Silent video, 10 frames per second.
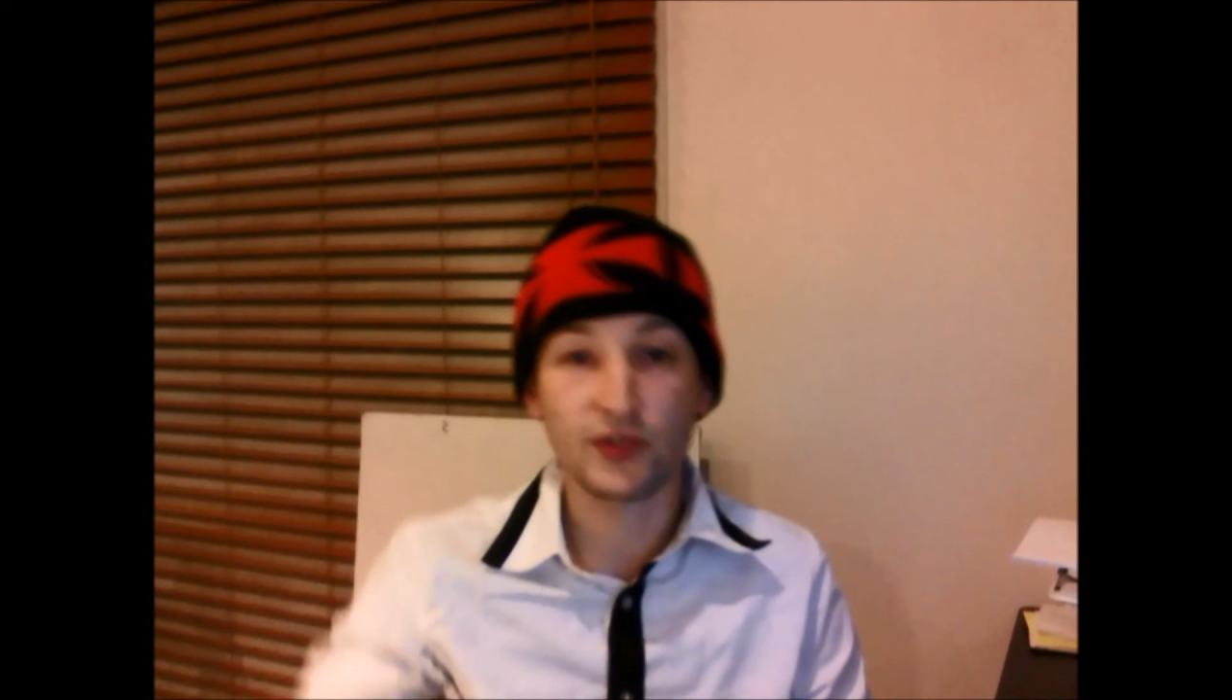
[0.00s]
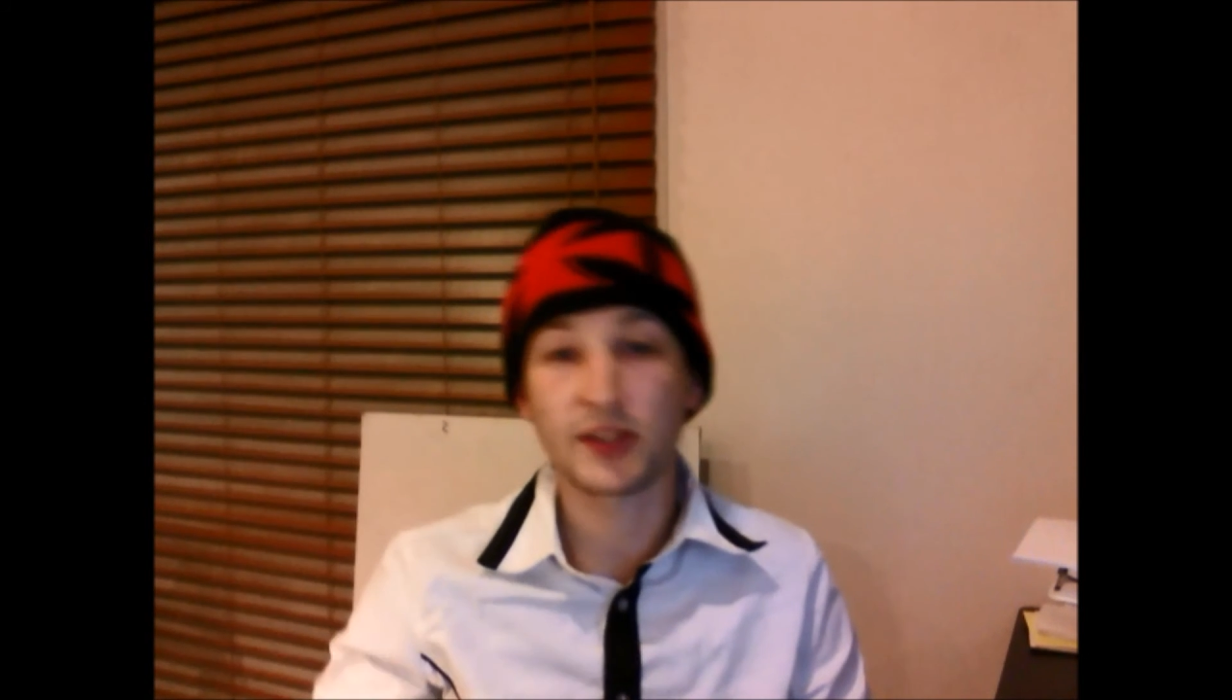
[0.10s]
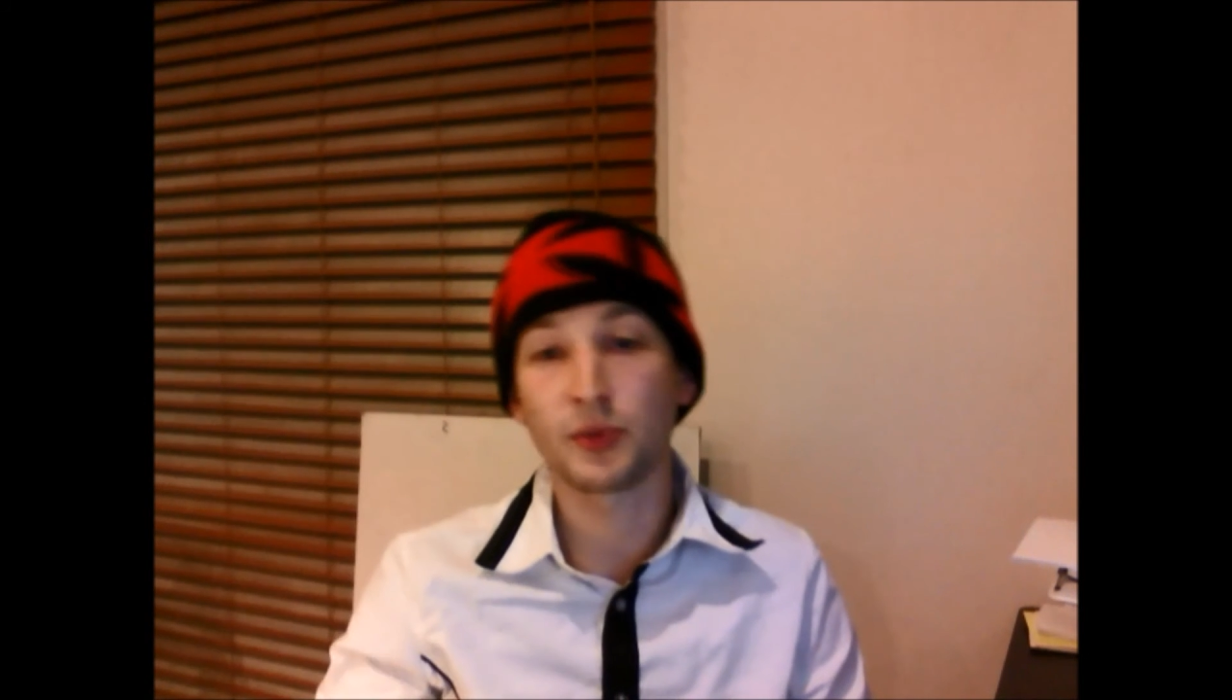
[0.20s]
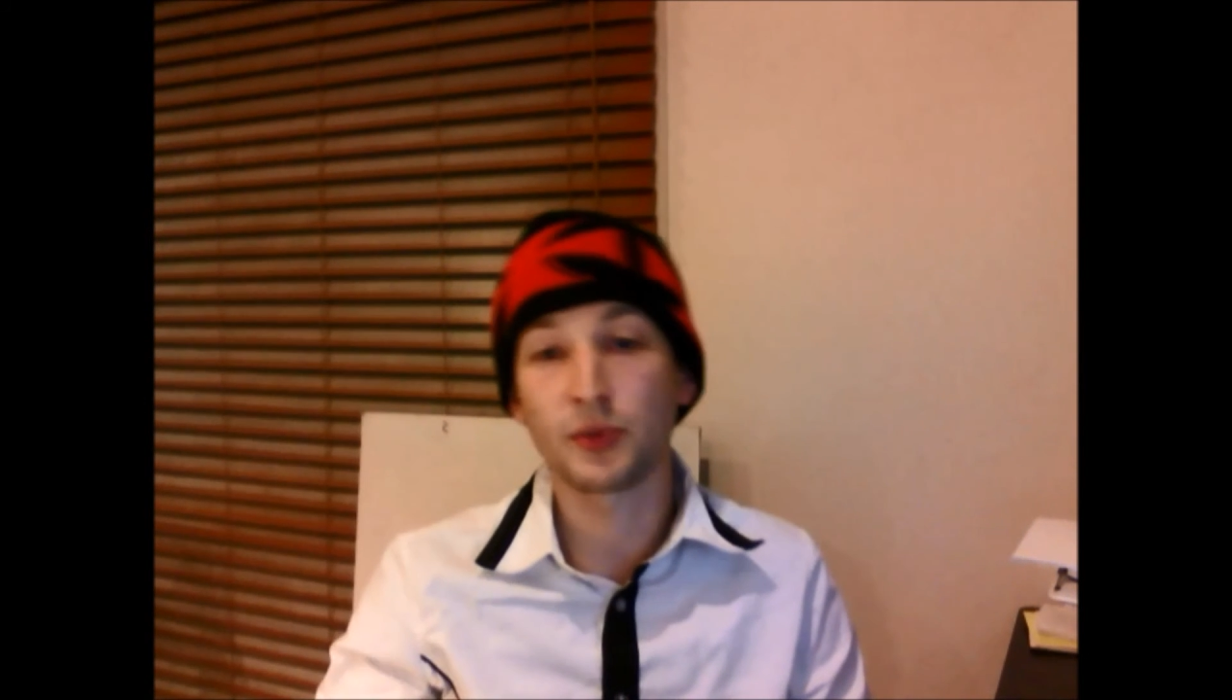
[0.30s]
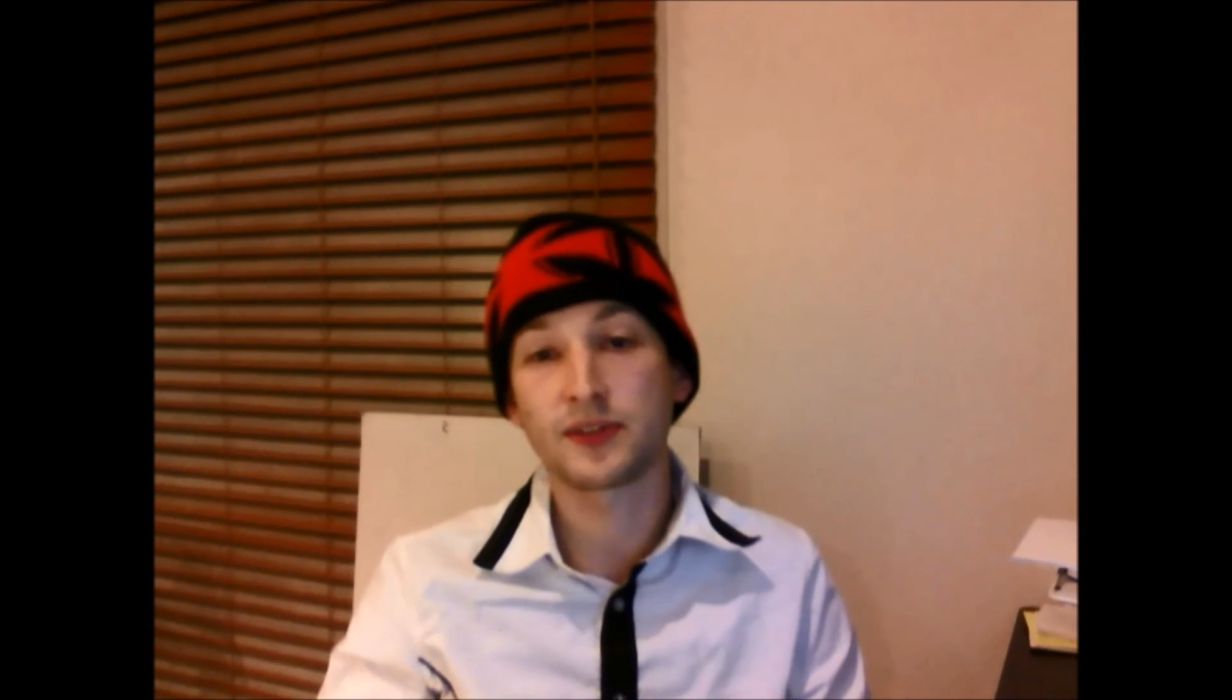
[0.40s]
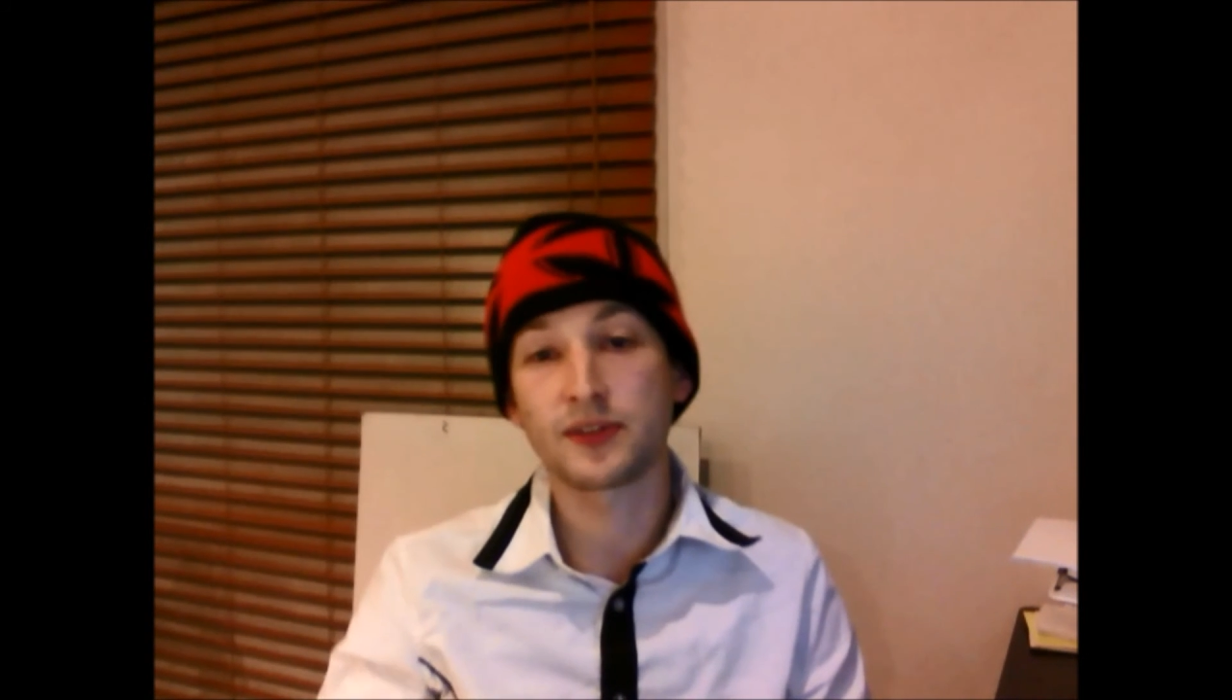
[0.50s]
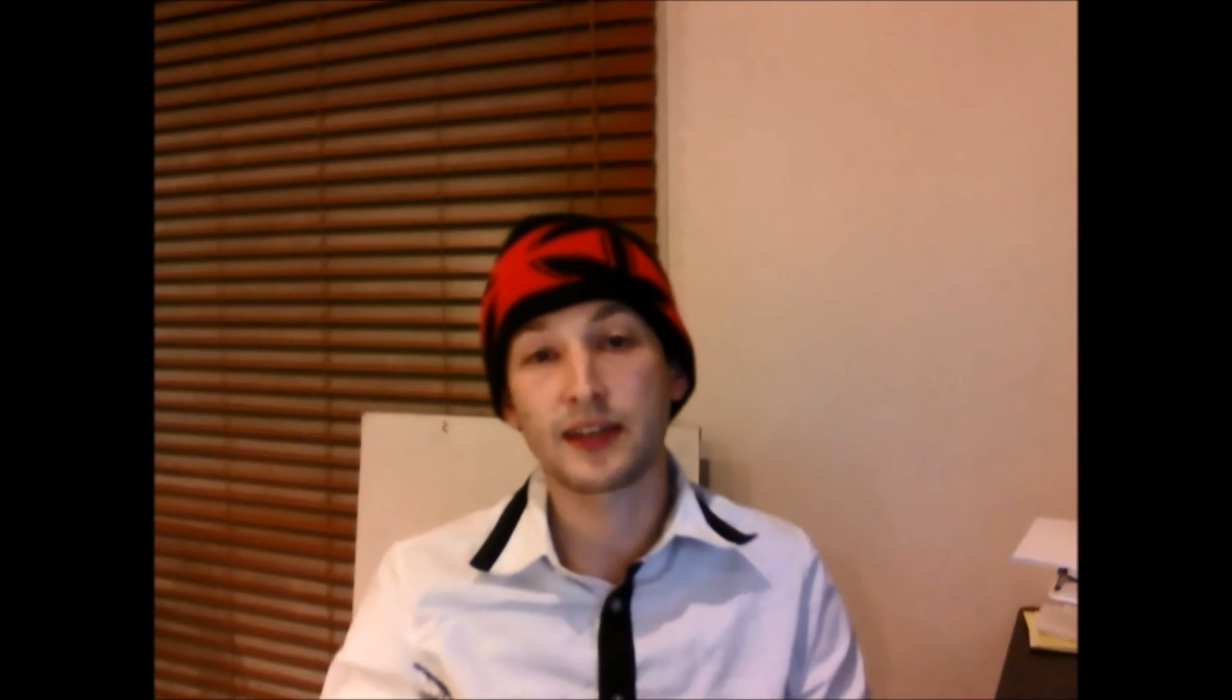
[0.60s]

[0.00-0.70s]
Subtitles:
of symbols